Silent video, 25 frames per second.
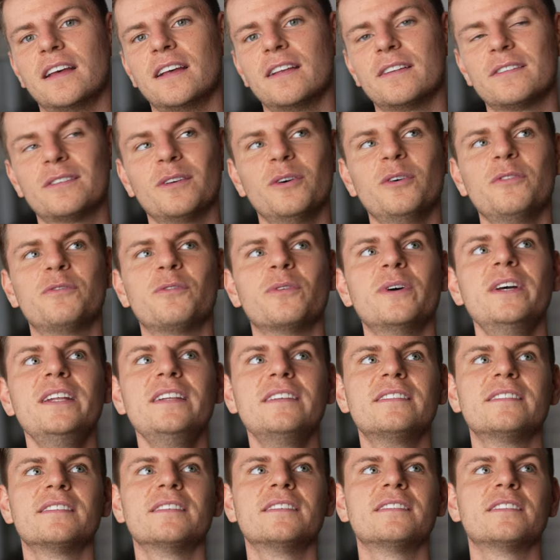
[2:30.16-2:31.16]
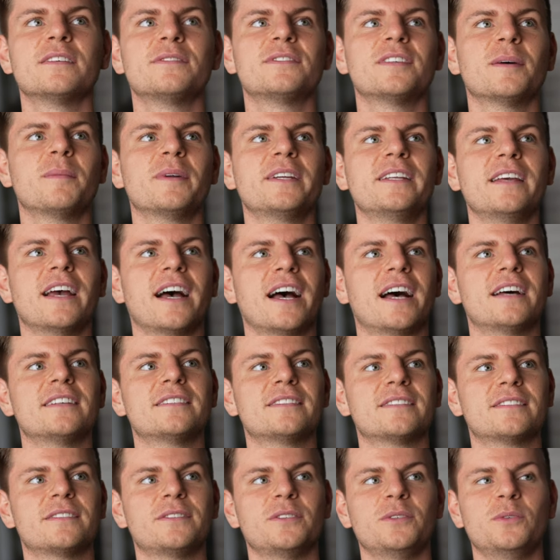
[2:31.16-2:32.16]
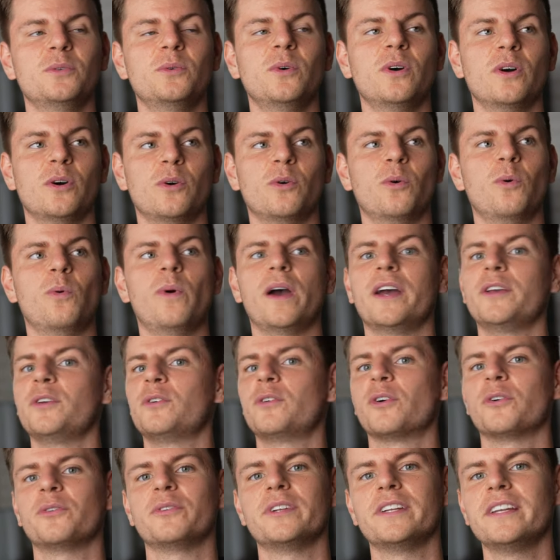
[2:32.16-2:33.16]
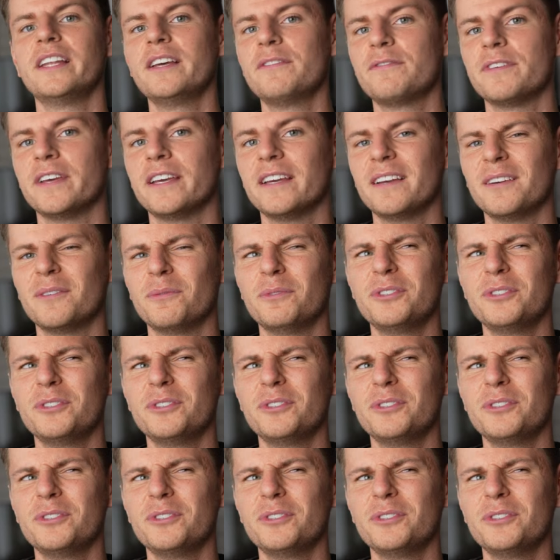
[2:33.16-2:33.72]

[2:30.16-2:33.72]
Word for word: So, for instance, if somebody asks you where you're currently living,